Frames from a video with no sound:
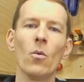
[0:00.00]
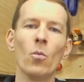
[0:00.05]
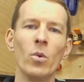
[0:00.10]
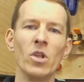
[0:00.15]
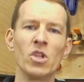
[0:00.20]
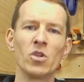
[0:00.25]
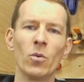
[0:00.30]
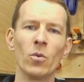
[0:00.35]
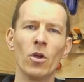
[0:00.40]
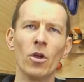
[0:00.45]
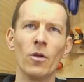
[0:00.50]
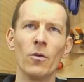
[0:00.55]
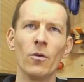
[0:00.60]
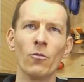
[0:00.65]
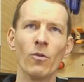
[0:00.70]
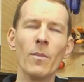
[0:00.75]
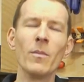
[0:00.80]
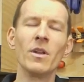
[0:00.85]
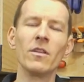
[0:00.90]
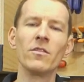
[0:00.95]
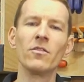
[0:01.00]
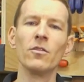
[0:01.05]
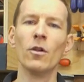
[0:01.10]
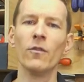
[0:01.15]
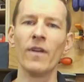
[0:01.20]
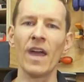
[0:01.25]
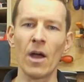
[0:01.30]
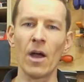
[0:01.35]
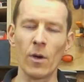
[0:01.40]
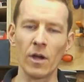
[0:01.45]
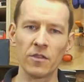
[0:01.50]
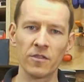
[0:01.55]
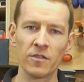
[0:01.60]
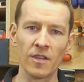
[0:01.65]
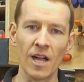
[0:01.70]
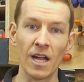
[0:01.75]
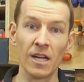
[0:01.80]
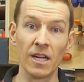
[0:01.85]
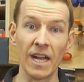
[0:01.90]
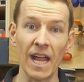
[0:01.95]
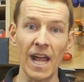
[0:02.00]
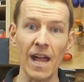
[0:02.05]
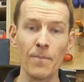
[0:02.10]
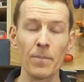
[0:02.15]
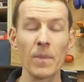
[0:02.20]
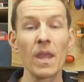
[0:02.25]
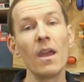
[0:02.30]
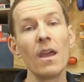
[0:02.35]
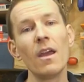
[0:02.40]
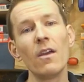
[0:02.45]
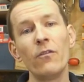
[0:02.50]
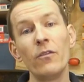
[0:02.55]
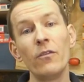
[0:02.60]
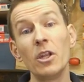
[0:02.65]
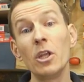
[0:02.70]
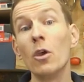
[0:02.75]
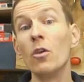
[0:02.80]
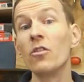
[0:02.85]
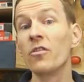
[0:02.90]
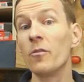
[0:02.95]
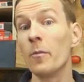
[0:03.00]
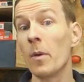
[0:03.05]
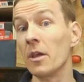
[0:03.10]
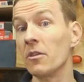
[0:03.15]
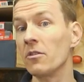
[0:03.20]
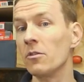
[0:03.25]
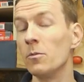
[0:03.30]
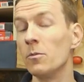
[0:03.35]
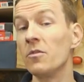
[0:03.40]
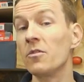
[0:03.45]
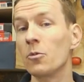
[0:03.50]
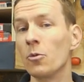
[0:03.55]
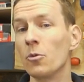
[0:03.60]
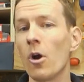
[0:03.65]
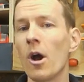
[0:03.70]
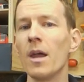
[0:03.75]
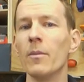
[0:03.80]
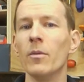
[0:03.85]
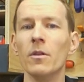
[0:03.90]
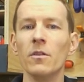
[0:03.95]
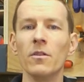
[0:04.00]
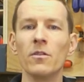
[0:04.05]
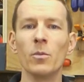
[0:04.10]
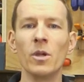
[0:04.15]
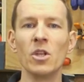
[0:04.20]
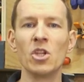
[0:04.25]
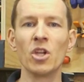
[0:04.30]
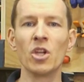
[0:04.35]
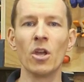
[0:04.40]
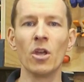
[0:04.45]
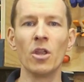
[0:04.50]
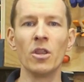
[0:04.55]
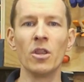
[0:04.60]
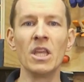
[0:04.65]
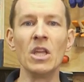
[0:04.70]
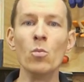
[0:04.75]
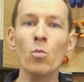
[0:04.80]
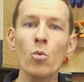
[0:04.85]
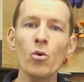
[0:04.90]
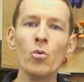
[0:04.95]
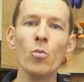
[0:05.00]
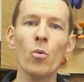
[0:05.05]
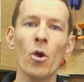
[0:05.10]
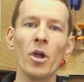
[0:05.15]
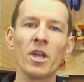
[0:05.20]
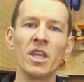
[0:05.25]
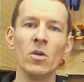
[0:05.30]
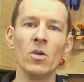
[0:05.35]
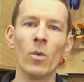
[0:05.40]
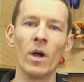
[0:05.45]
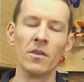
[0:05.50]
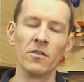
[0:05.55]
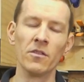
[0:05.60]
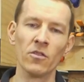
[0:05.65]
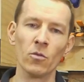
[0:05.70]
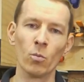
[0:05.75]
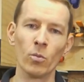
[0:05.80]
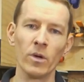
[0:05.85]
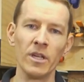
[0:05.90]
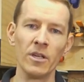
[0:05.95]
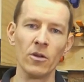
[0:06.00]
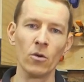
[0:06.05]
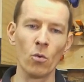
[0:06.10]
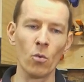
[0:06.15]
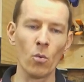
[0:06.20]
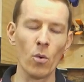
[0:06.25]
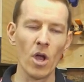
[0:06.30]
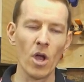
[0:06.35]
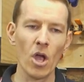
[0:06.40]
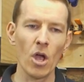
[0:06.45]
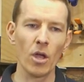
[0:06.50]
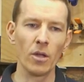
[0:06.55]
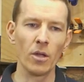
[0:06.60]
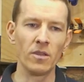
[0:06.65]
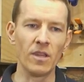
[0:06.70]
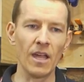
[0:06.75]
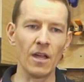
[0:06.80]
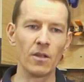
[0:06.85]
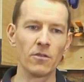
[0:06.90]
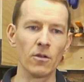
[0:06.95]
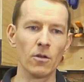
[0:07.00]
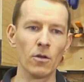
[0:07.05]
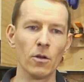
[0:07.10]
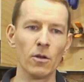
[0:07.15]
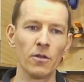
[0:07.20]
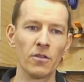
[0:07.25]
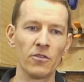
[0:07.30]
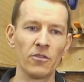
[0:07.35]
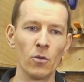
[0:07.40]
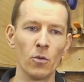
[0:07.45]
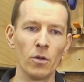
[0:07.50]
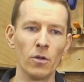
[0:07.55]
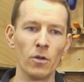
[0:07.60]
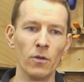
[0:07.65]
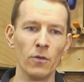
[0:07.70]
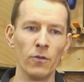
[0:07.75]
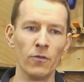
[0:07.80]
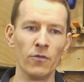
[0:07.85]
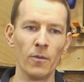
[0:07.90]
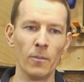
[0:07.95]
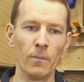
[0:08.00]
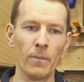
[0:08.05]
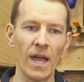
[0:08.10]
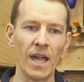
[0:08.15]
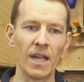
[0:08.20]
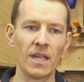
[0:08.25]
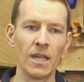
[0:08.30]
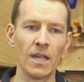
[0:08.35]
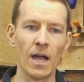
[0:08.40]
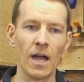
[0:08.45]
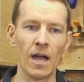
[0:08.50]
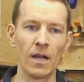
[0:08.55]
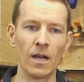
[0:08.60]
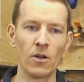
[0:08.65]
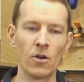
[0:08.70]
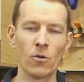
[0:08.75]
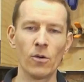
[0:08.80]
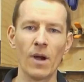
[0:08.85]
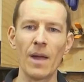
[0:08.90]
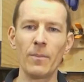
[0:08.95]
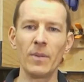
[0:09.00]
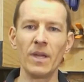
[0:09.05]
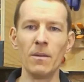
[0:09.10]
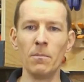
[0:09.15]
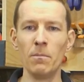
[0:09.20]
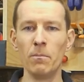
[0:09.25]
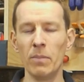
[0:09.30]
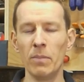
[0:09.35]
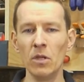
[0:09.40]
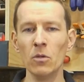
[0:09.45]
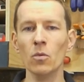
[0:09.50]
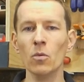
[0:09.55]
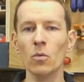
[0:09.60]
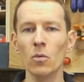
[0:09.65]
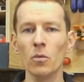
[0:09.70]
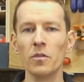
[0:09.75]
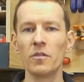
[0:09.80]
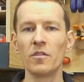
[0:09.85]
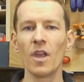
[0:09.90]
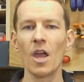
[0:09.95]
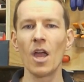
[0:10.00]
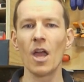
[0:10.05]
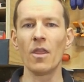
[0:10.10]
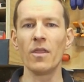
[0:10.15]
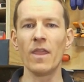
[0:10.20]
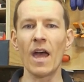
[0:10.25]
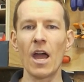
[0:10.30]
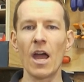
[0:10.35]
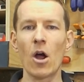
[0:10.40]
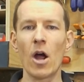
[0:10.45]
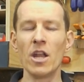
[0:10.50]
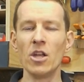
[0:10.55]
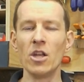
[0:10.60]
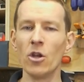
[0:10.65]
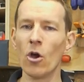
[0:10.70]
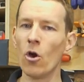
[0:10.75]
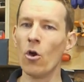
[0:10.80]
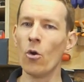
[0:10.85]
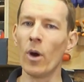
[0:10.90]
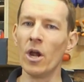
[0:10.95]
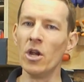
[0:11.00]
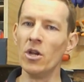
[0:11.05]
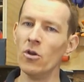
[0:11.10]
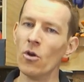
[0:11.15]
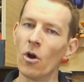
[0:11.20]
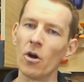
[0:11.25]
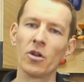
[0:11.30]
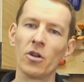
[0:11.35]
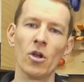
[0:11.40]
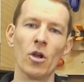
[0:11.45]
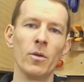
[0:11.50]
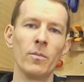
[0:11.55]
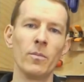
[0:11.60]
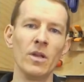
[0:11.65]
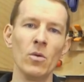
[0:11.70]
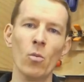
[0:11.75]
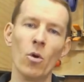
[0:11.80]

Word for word: which were reminiscent of how I started out videos for my subscribers, which are the woodworky ones, the real down to earth sort of backyard crappy builds that I know are not going to be